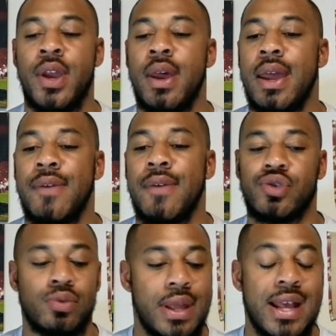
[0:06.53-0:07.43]

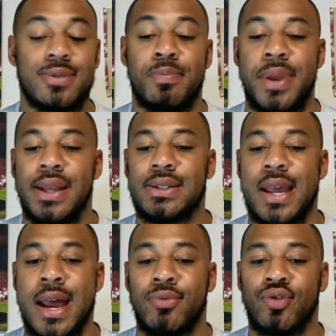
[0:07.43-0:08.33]
FSU lands big
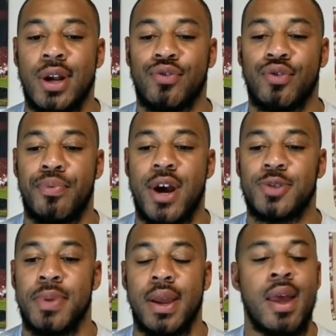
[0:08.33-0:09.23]
time transfer
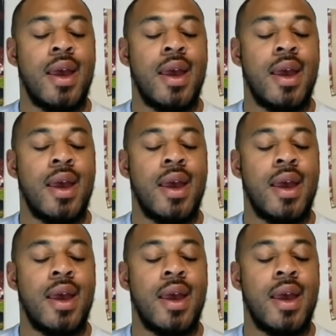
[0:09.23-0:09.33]
prospect